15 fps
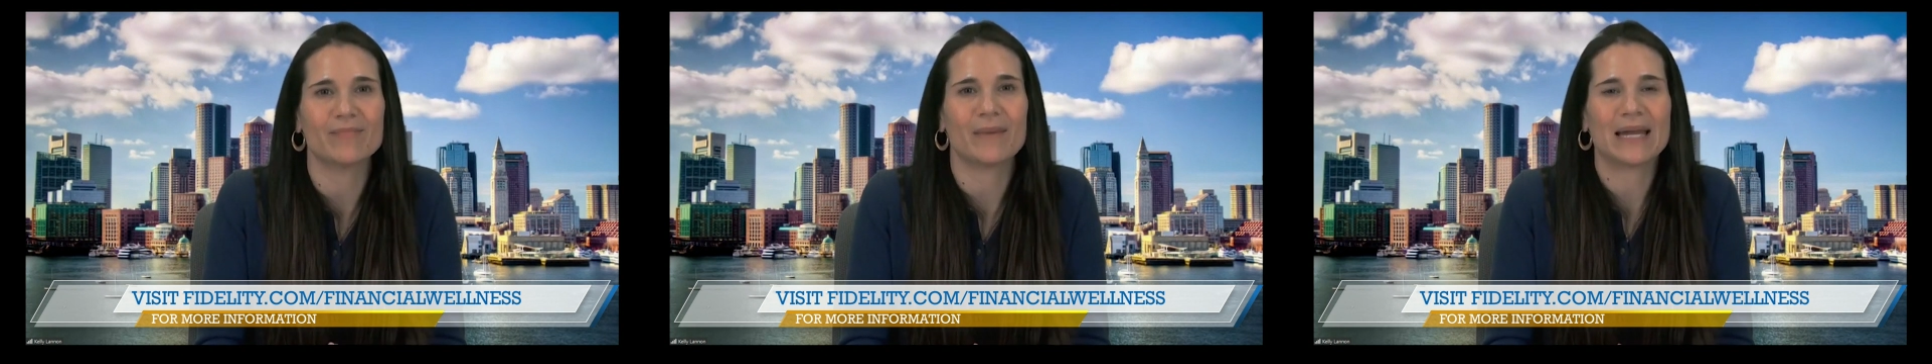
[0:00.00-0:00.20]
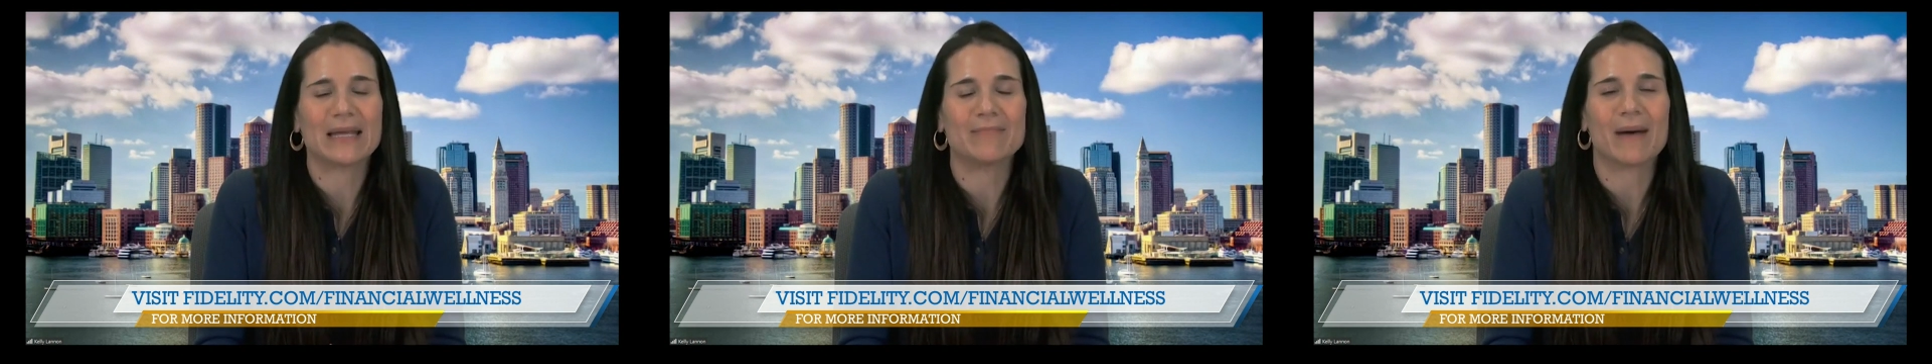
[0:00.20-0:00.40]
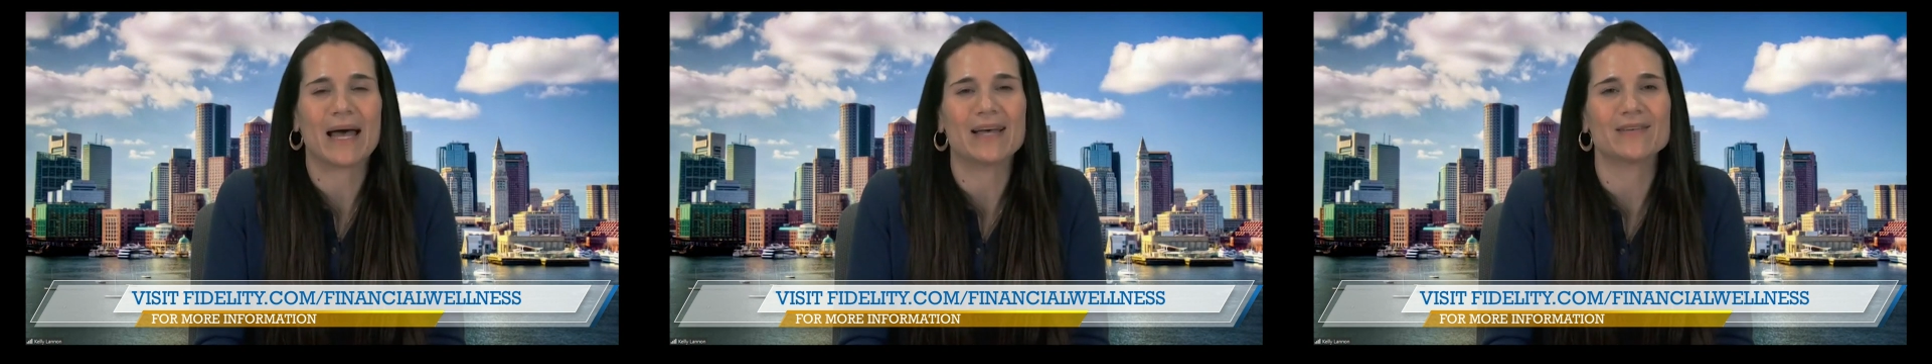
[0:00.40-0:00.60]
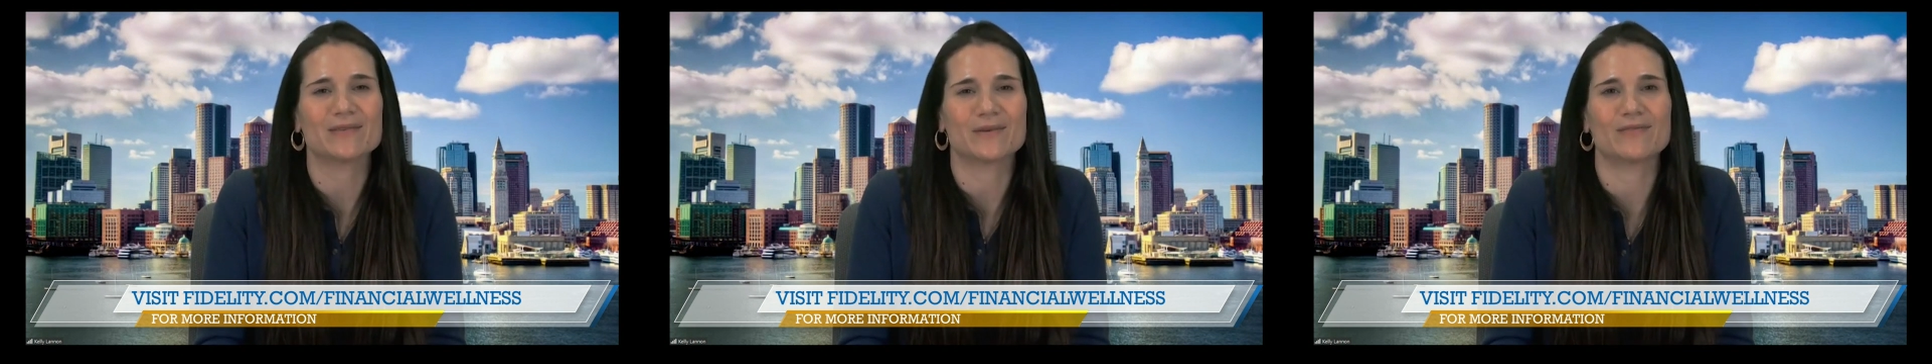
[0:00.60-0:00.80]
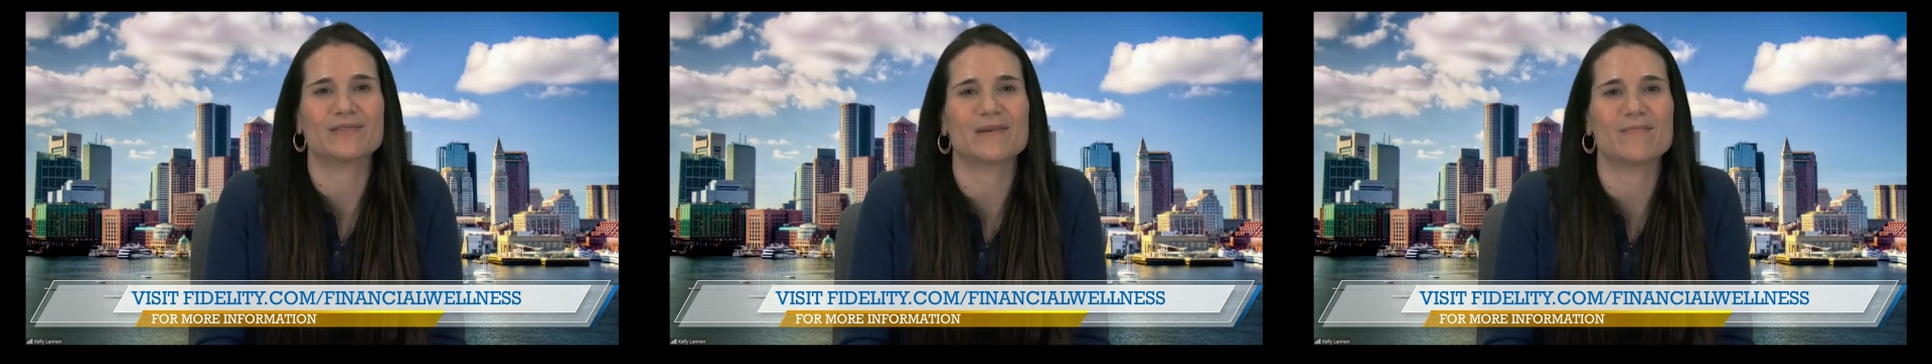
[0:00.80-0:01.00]
money
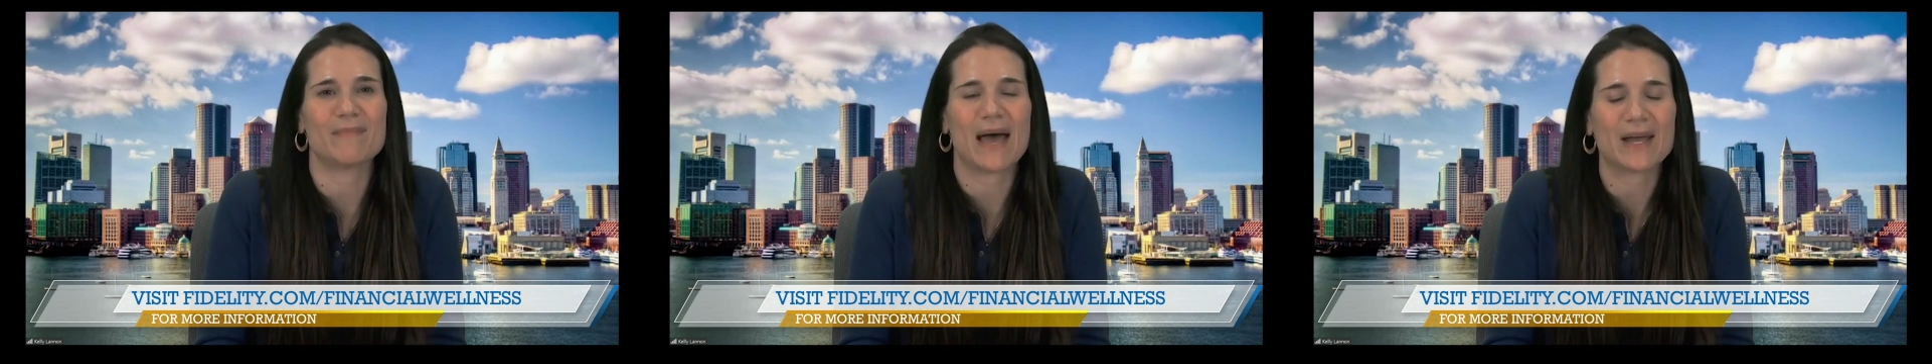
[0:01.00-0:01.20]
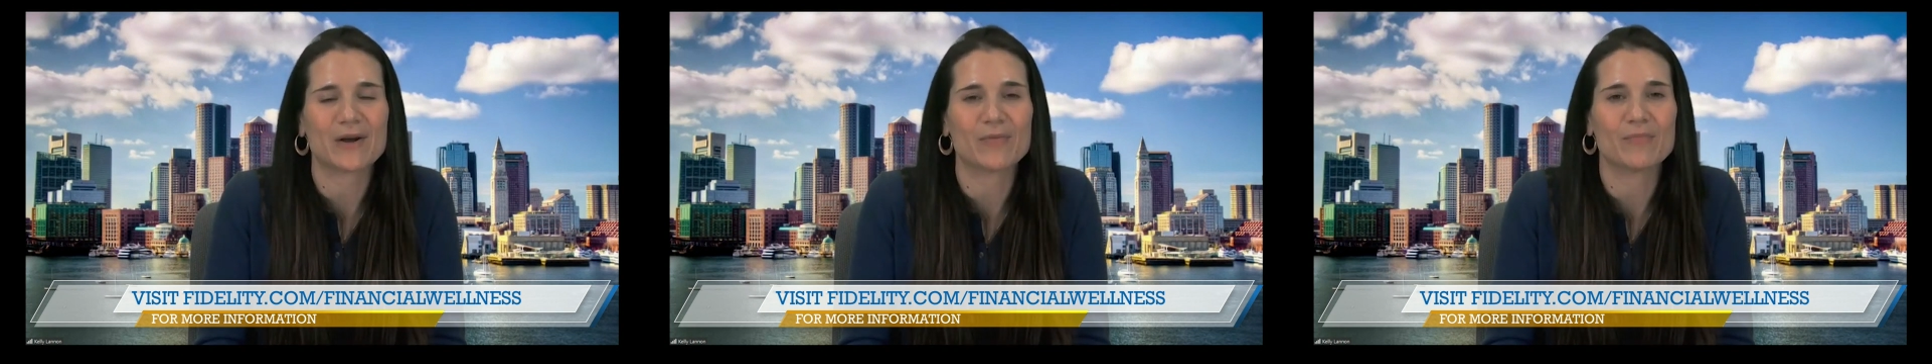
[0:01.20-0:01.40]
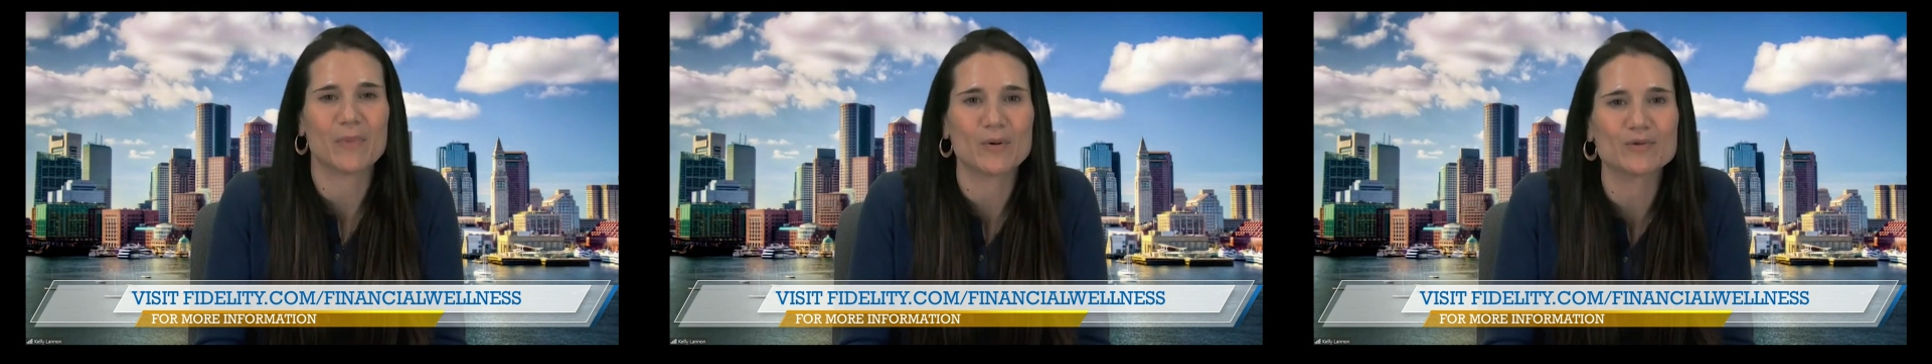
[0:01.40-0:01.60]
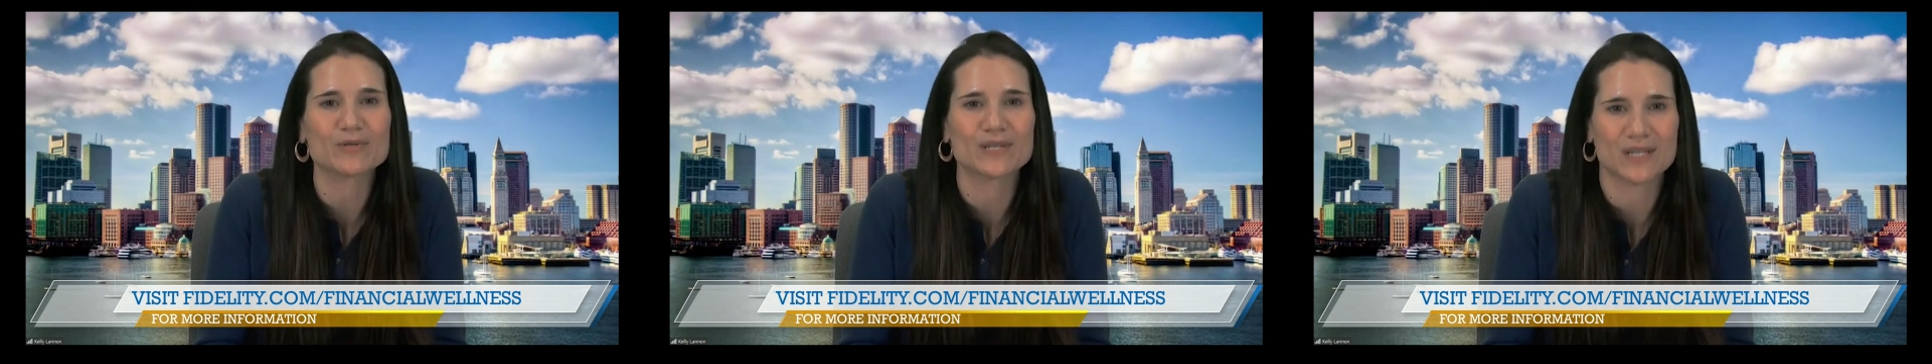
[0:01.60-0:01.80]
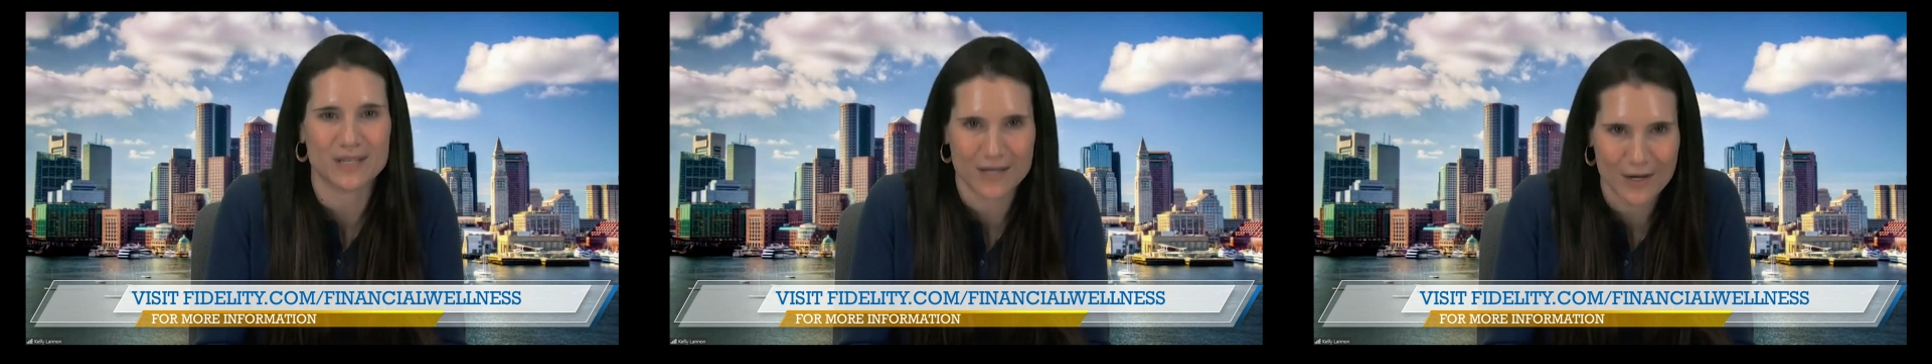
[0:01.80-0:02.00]
milestones that matter
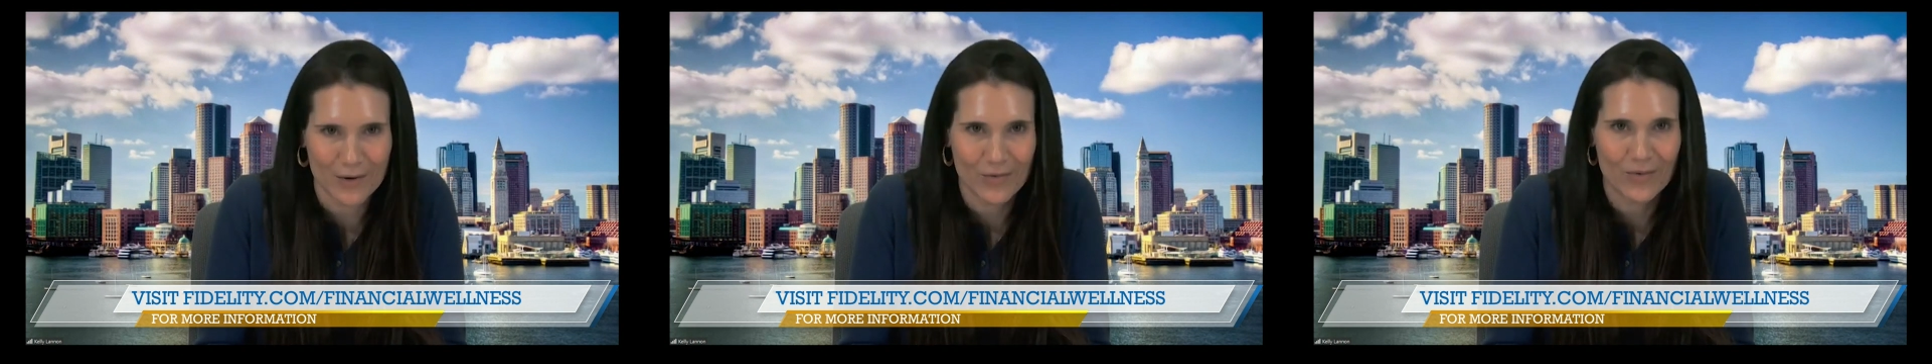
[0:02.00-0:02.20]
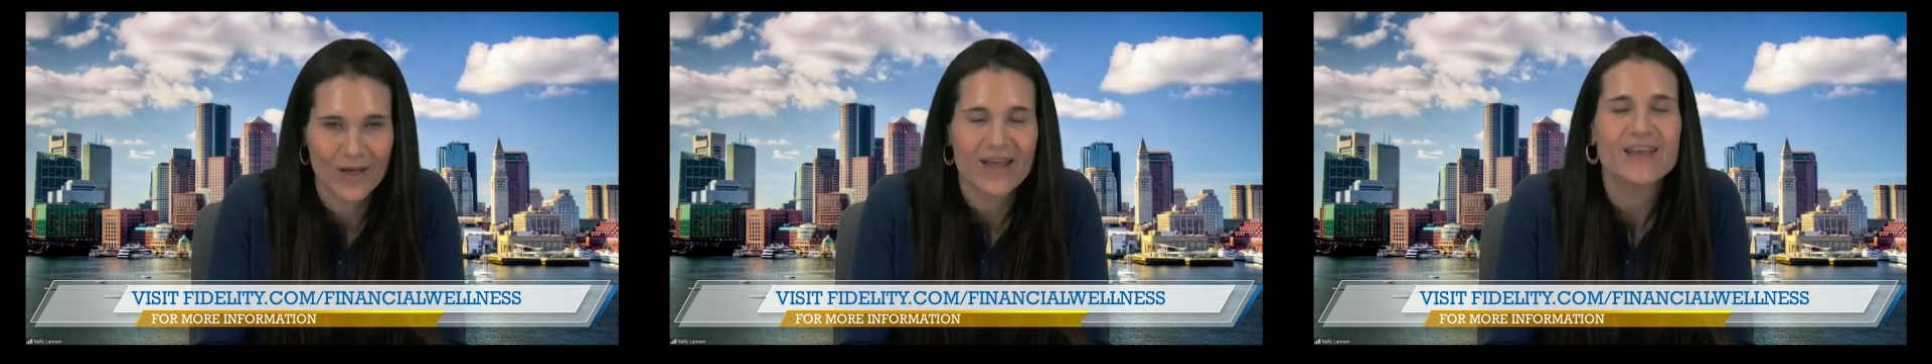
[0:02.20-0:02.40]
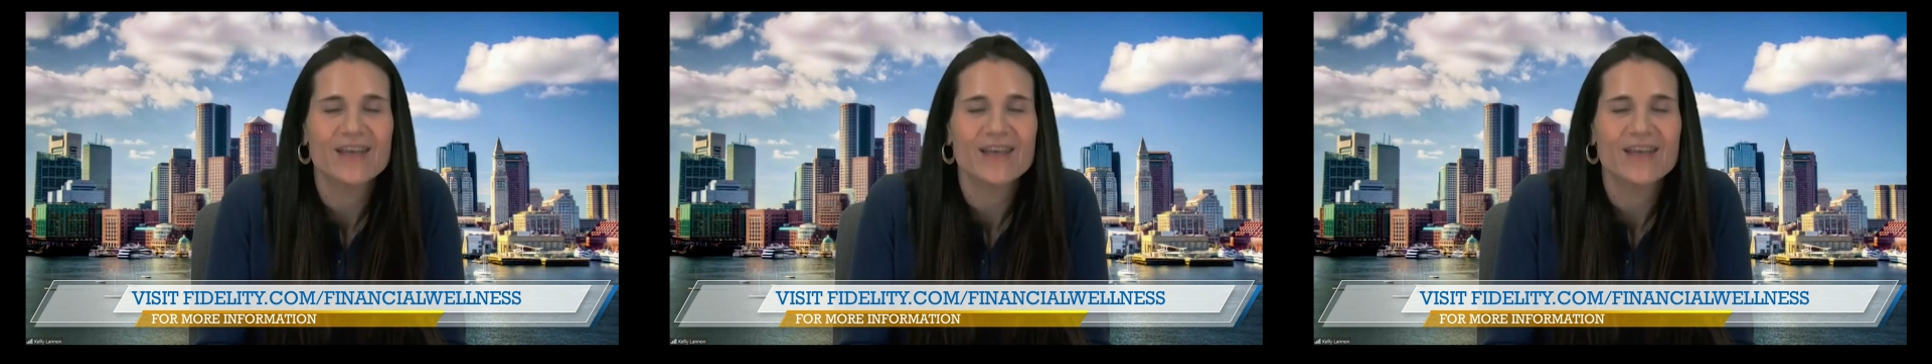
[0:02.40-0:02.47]
most to you.